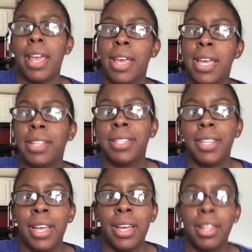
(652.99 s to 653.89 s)
as
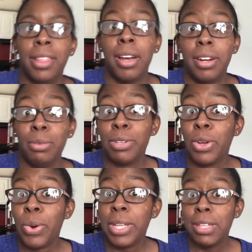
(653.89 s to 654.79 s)
I thought it was
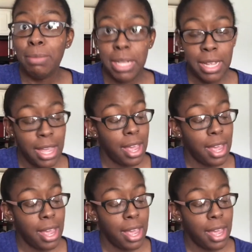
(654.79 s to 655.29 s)
going to be.